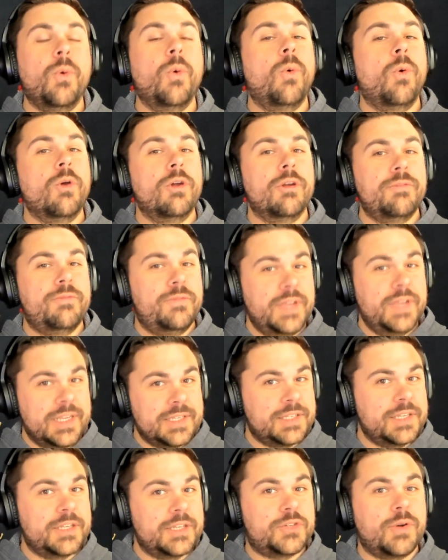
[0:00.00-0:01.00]
or
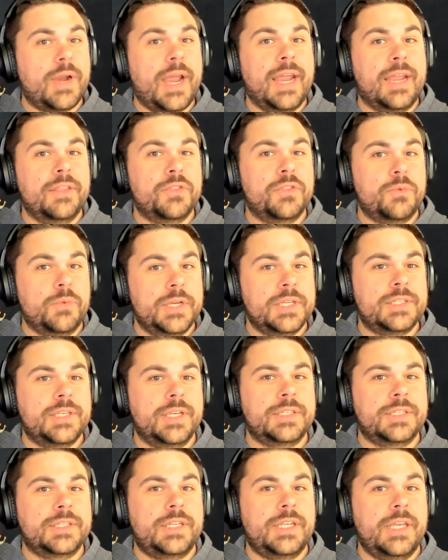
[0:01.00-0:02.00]
visit
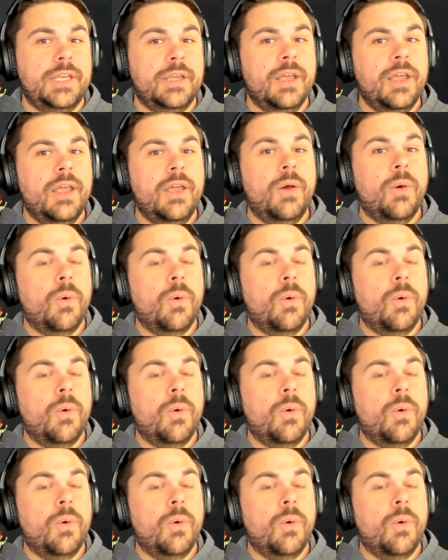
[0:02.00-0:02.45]
Dragon360